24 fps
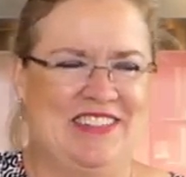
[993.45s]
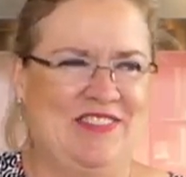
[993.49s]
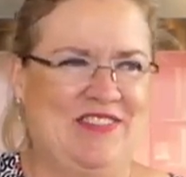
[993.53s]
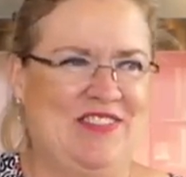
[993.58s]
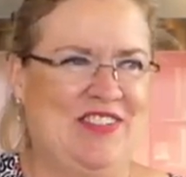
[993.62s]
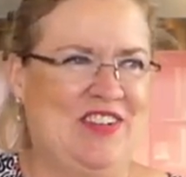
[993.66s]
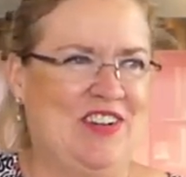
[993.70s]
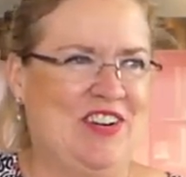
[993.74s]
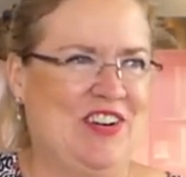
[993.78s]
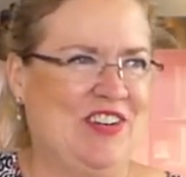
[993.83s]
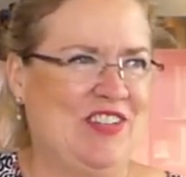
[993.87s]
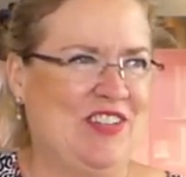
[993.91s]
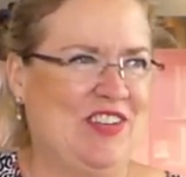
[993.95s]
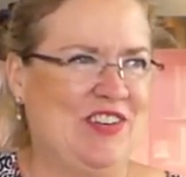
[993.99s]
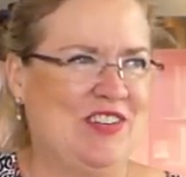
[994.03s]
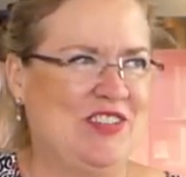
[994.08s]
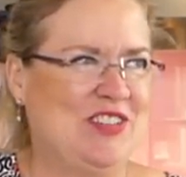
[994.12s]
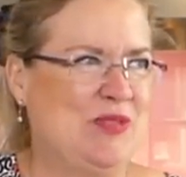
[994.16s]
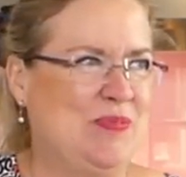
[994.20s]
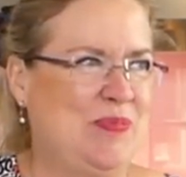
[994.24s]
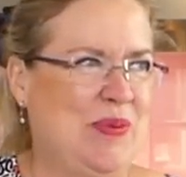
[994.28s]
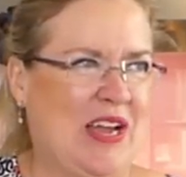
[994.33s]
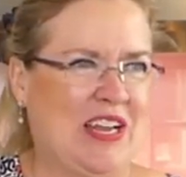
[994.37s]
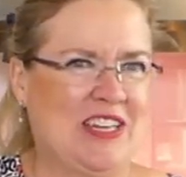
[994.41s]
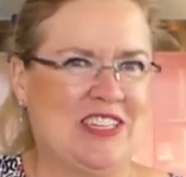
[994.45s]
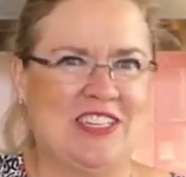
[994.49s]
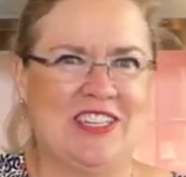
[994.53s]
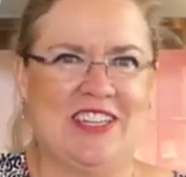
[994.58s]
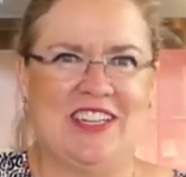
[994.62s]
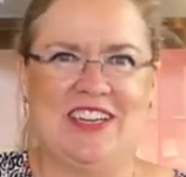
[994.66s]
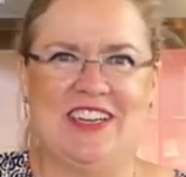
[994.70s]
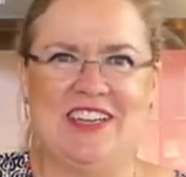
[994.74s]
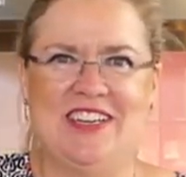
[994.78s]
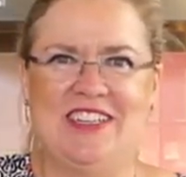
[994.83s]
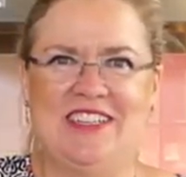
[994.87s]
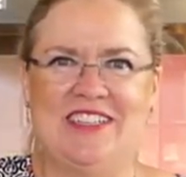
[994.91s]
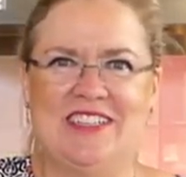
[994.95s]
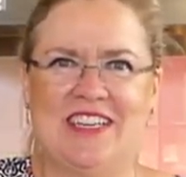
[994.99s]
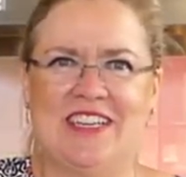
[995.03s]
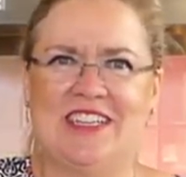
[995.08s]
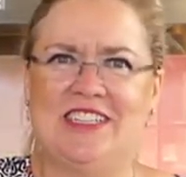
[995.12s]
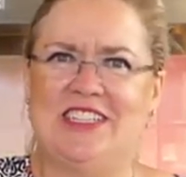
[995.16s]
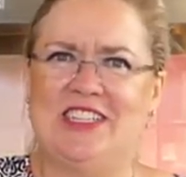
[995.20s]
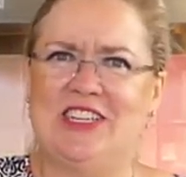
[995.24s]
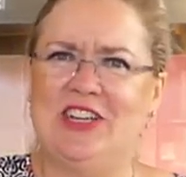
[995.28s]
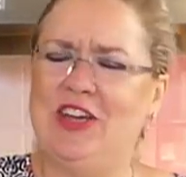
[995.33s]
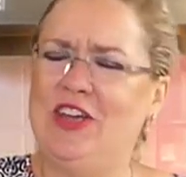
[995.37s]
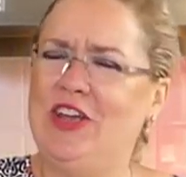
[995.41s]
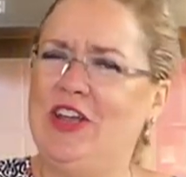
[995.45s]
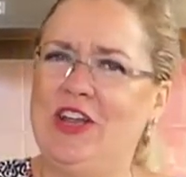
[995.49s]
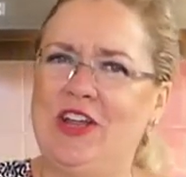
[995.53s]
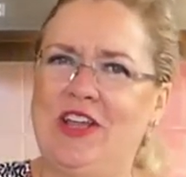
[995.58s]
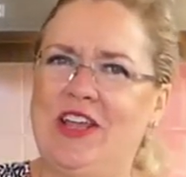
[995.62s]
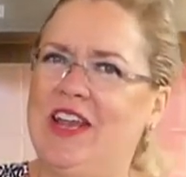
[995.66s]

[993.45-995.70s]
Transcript: for our little spatulas, because you know you